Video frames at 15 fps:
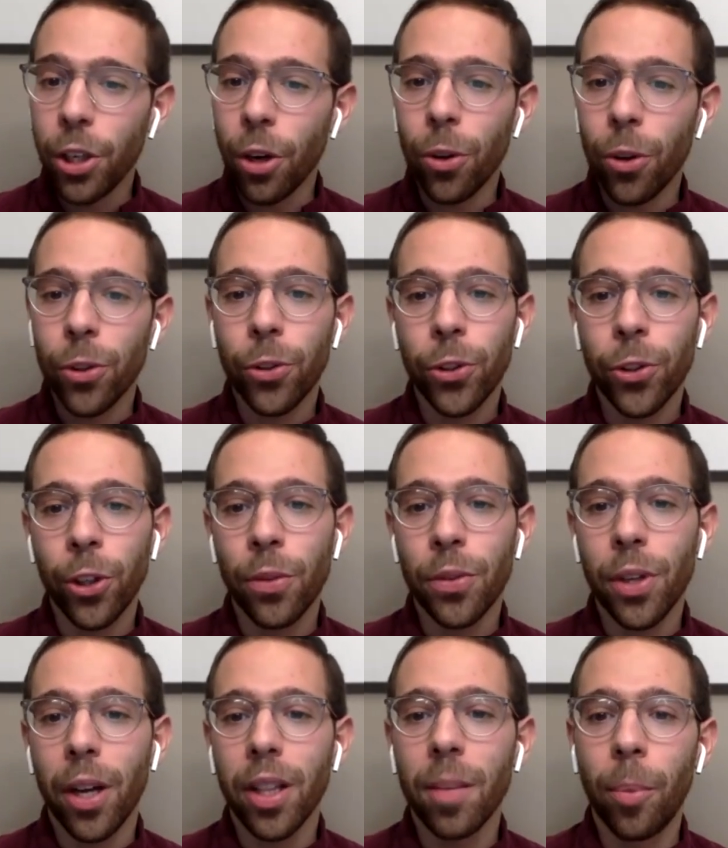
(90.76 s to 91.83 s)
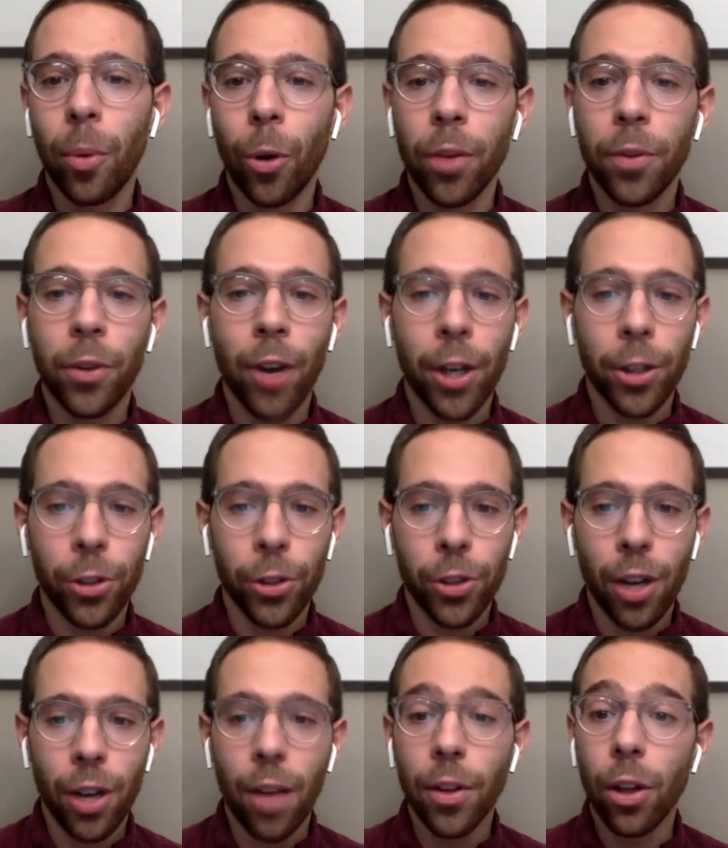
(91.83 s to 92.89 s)
She also serves on the board of
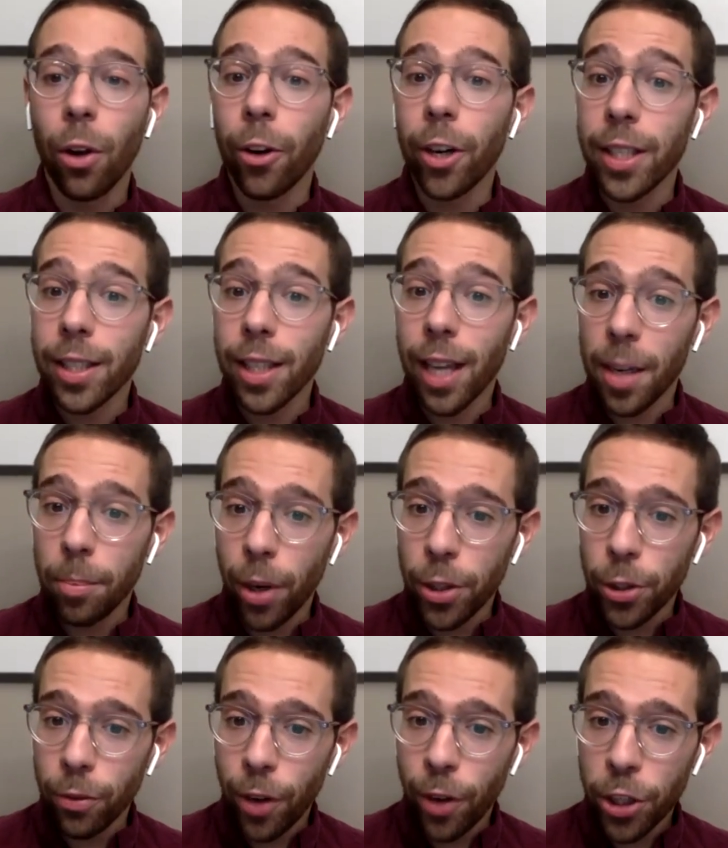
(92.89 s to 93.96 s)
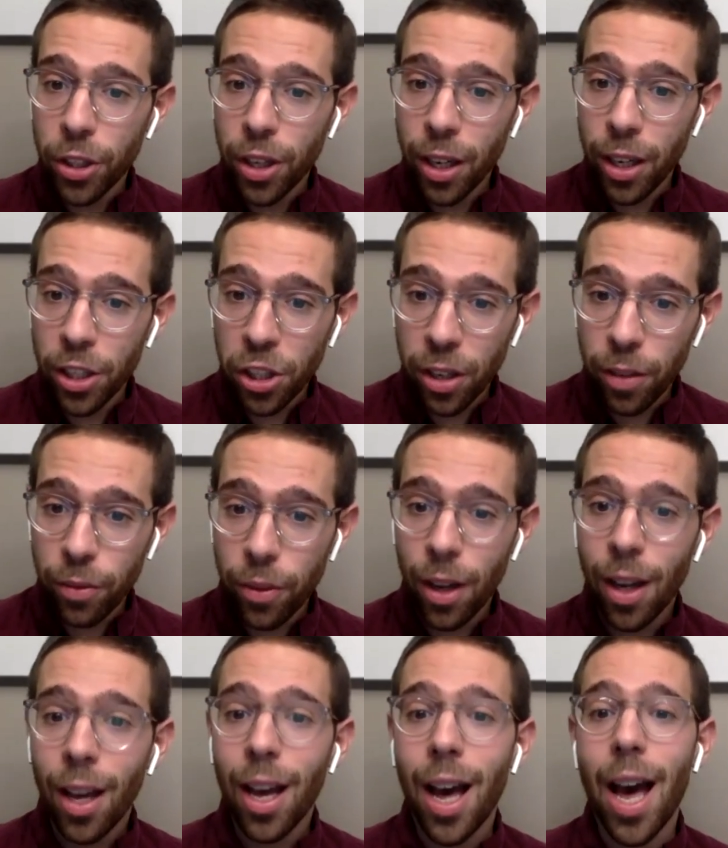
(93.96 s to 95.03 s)
directors of the Lower East Side Preservation Initiative
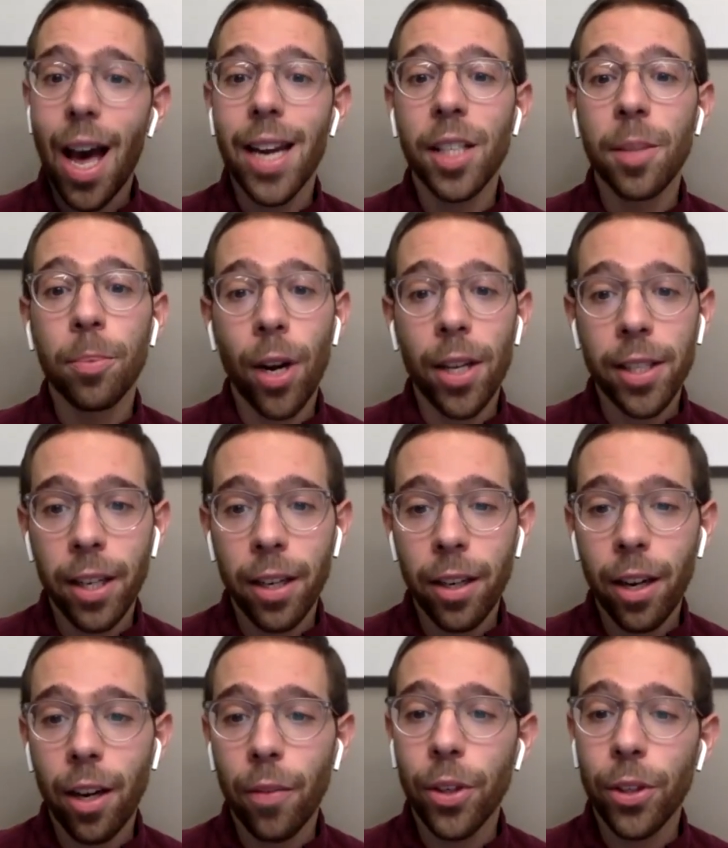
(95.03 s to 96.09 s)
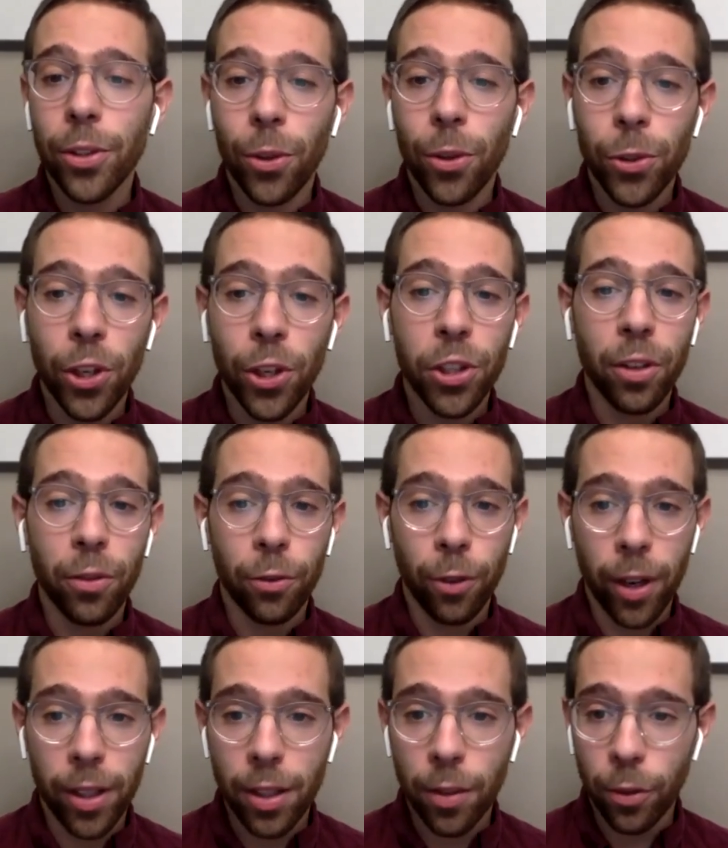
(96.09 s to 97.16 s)
and is president of the Association of
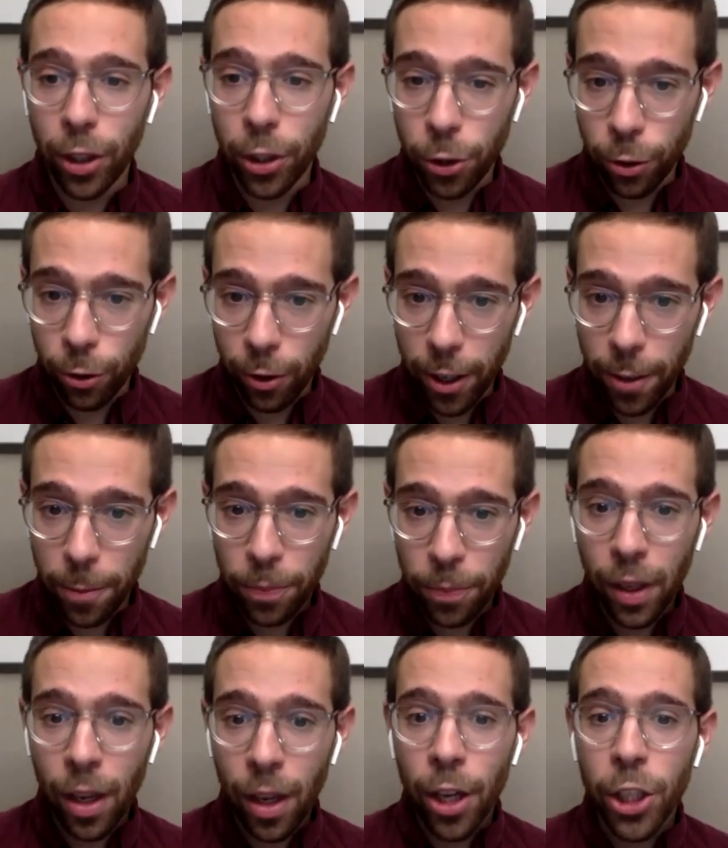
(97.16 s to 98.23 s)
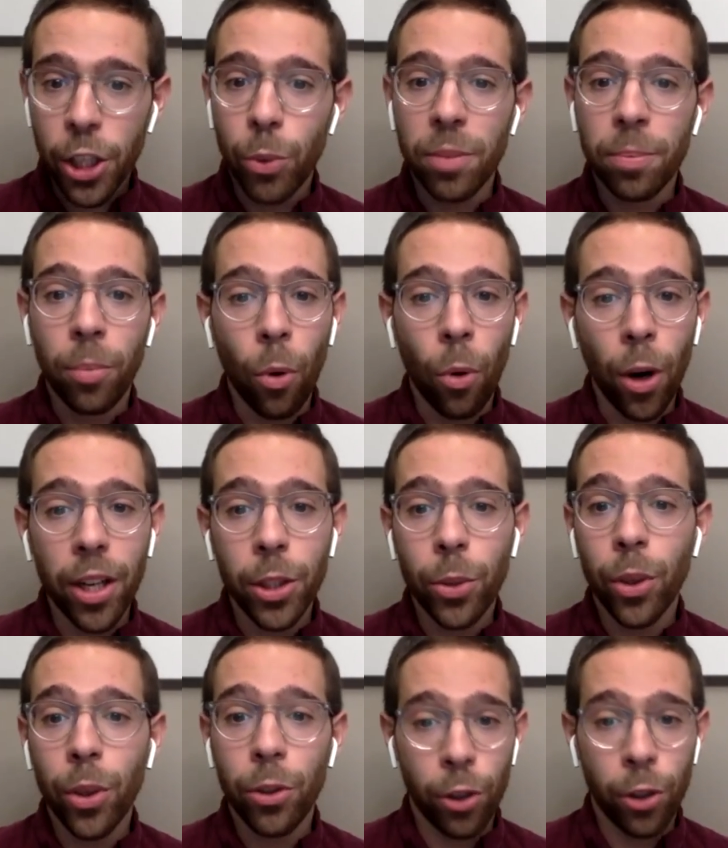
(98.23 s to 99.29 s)
Friends of Greek Jewry. She was born
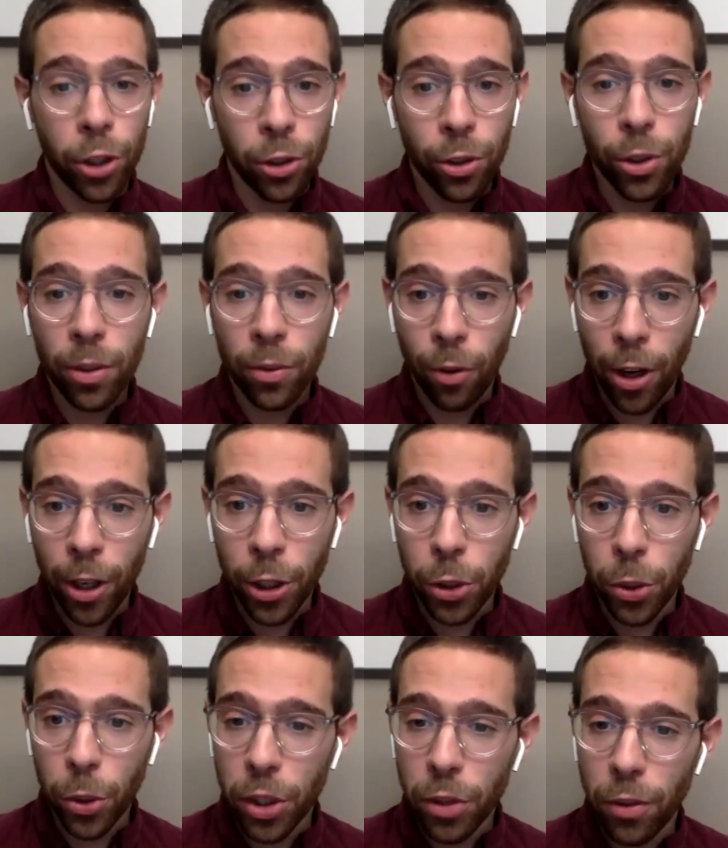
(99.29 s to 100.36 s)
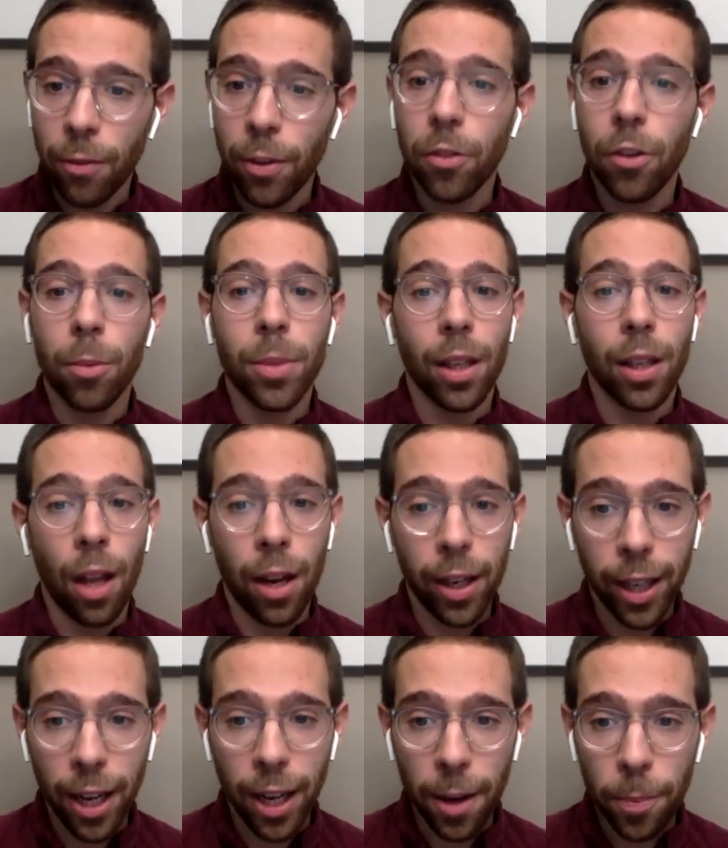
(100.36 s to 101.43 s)
into a traditional Sephardic Jewish family from
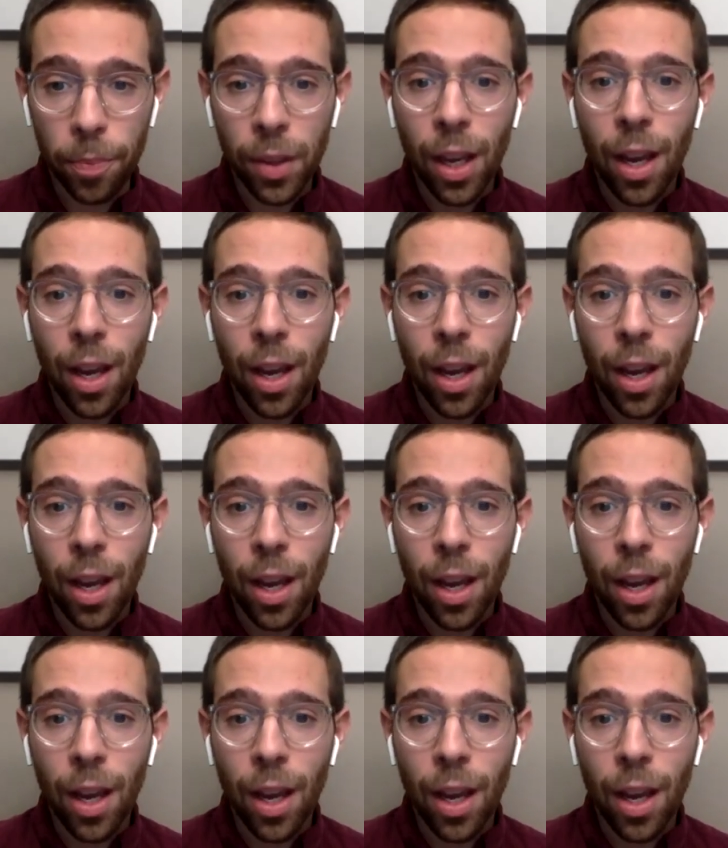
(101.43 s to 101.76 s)
Salonika